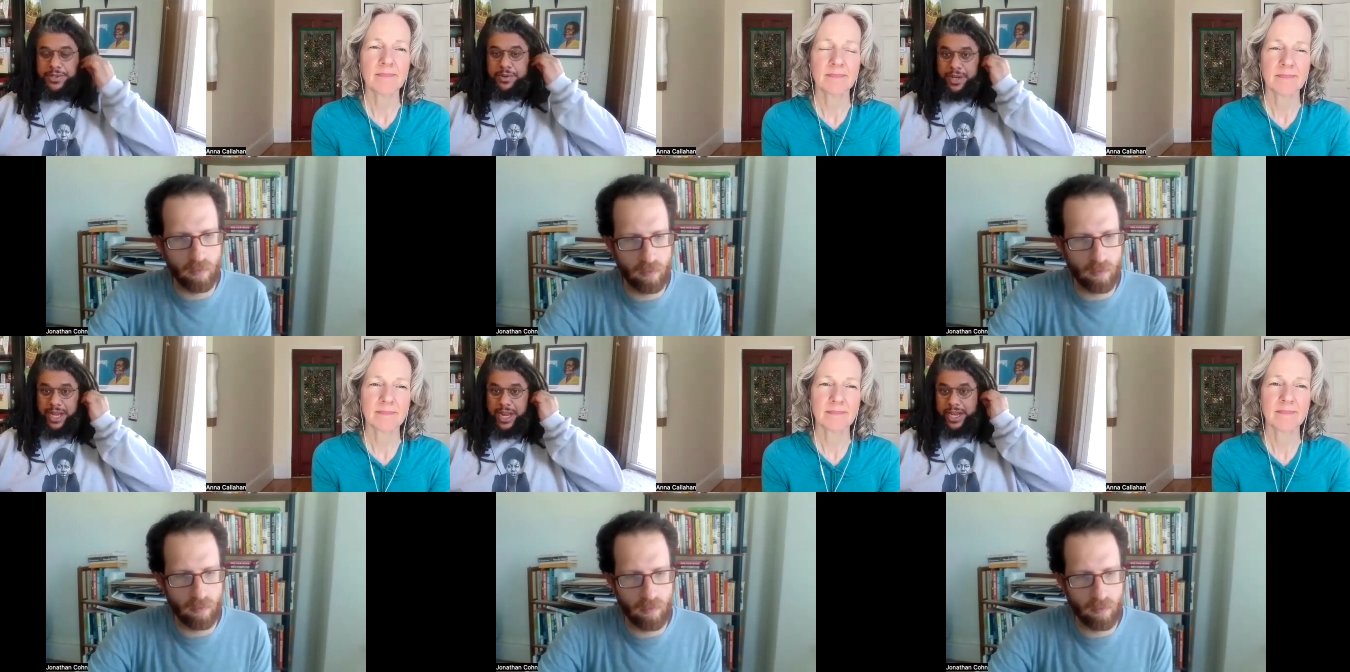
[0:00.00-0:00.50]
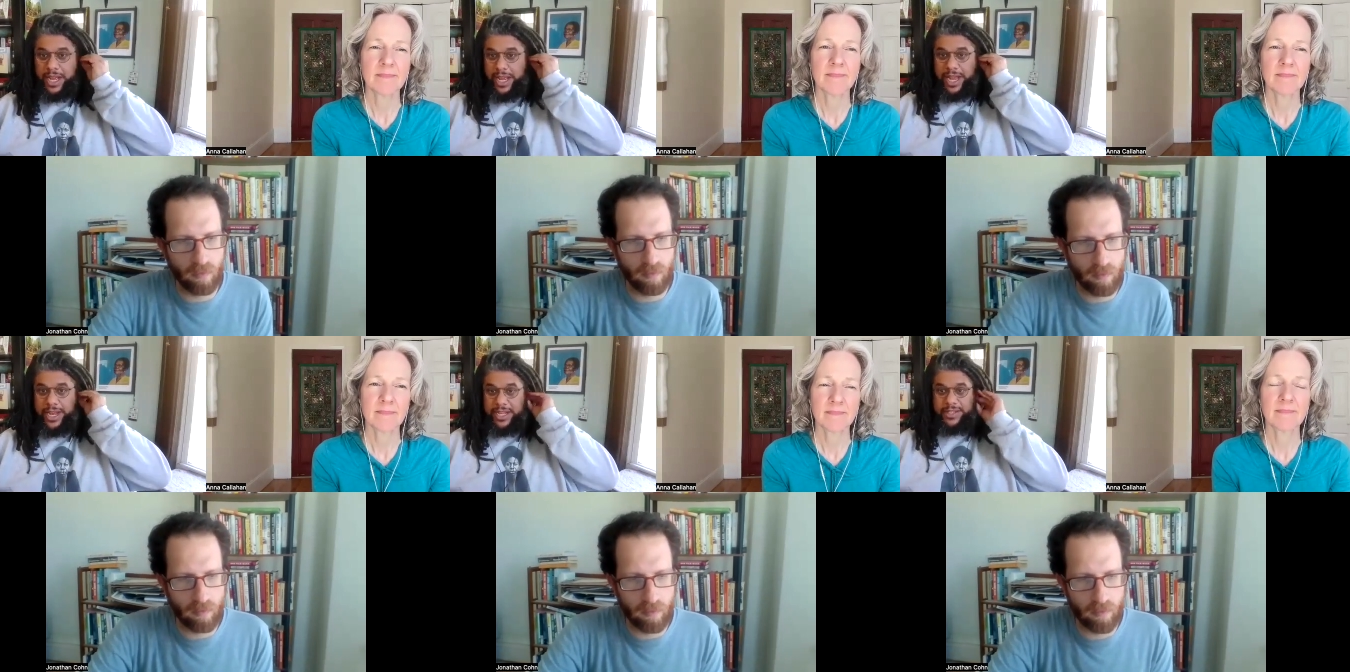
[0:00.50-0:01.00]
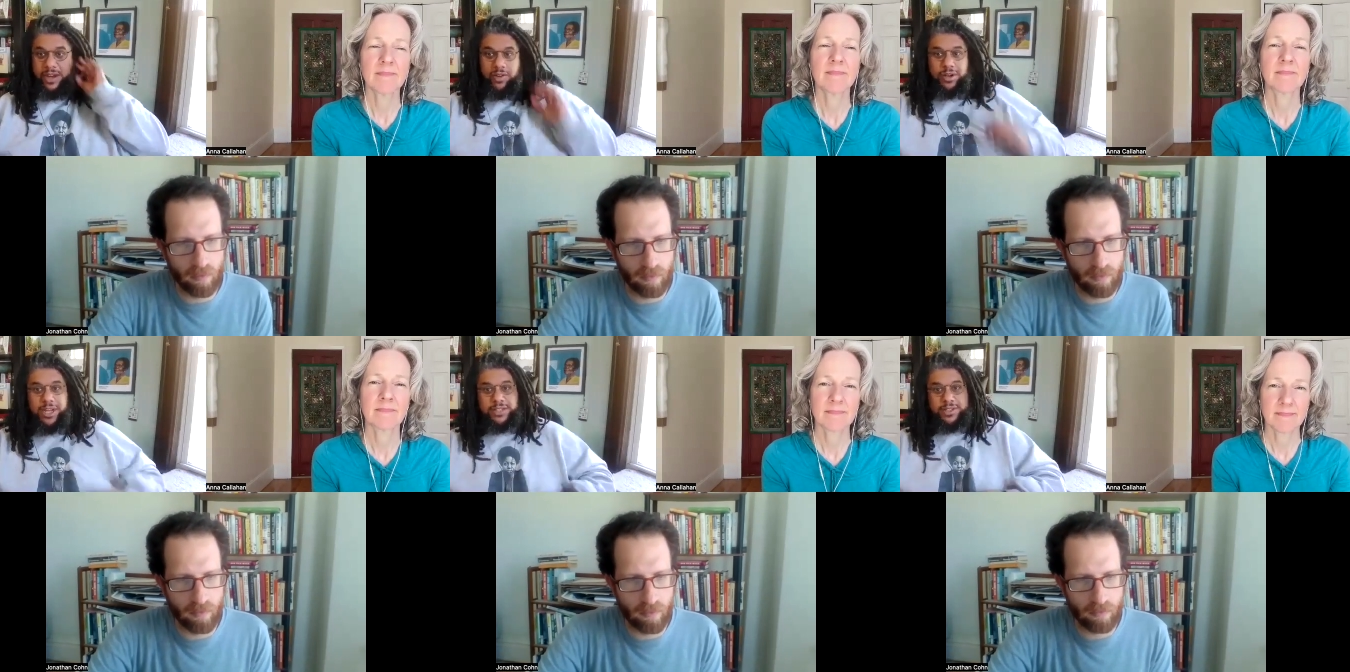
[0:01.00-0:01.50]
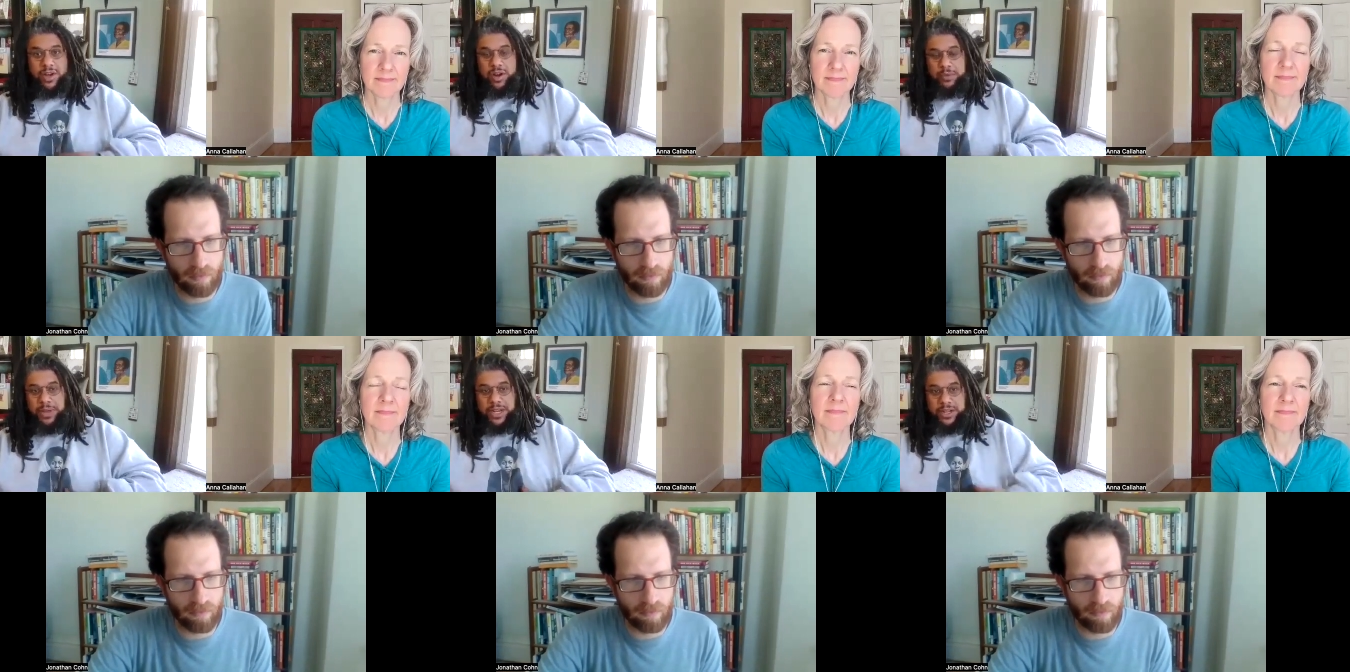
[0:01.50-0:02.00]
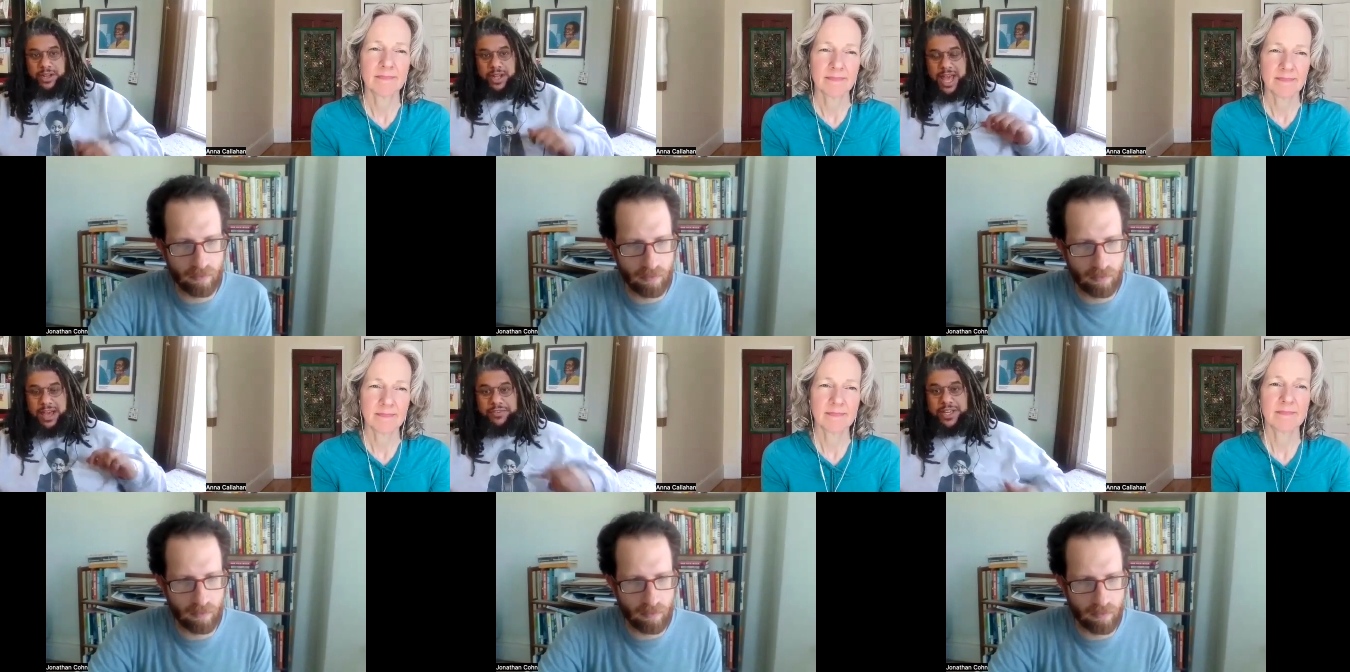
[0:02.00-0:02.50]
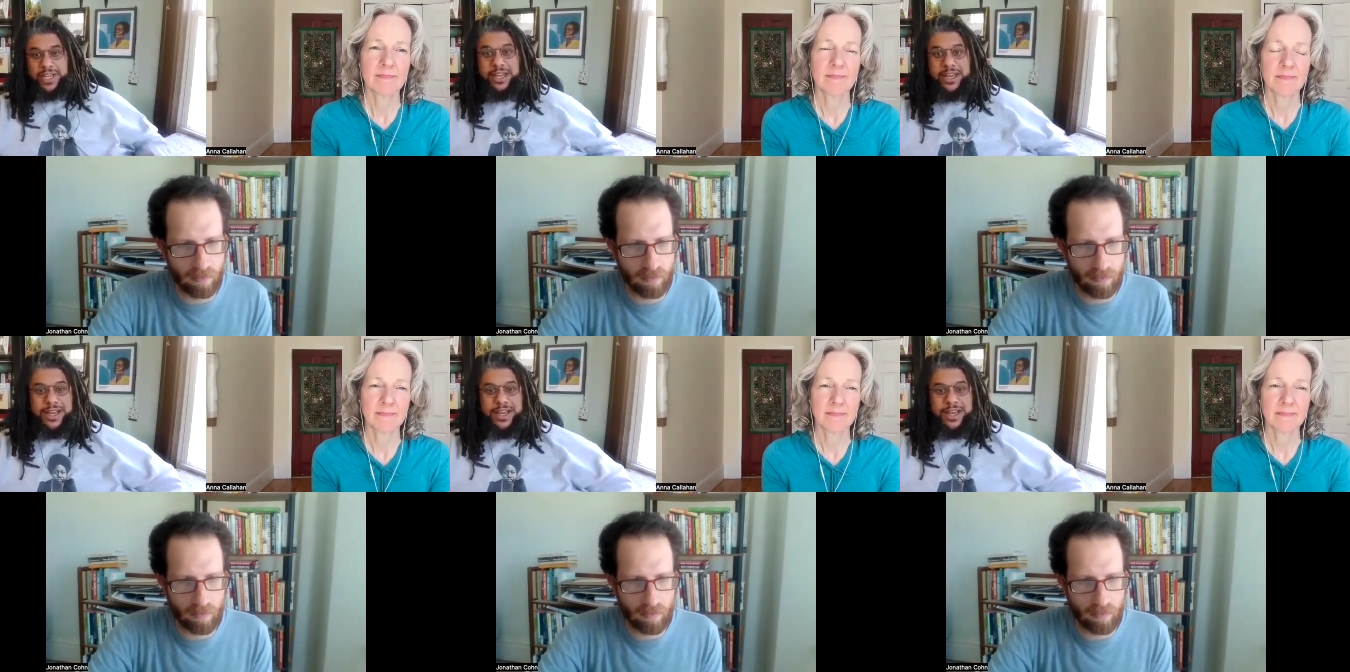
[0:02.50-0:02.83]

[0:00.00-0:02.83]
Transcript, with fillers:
Speaker 1: creating it is hard is carbon heavy